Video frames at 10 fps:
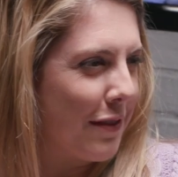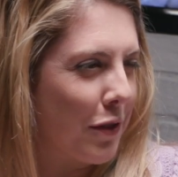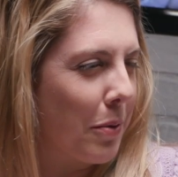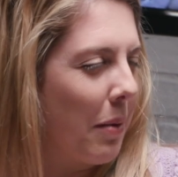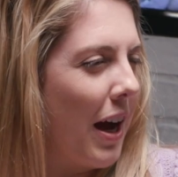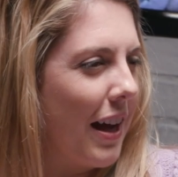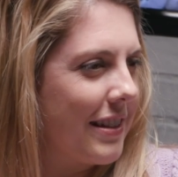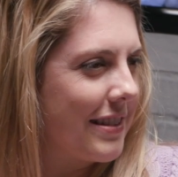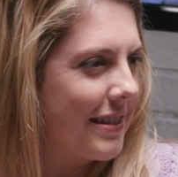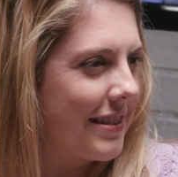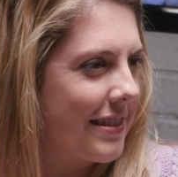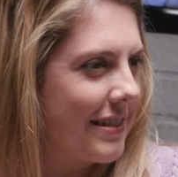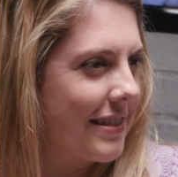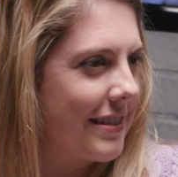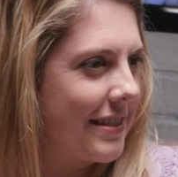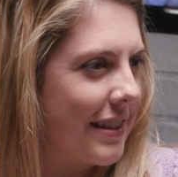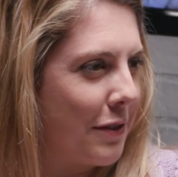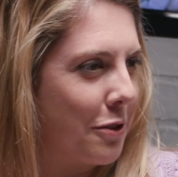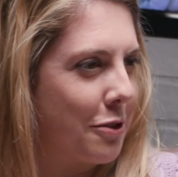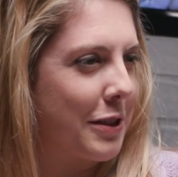in Vermont if
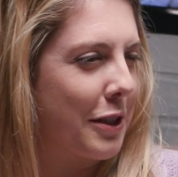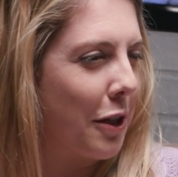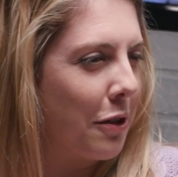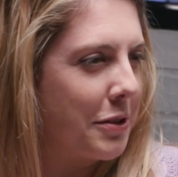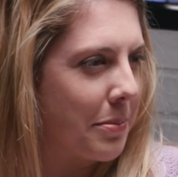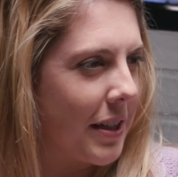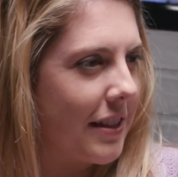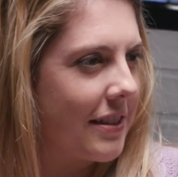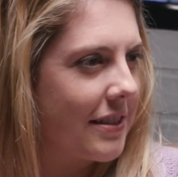you were just gonna ghost me?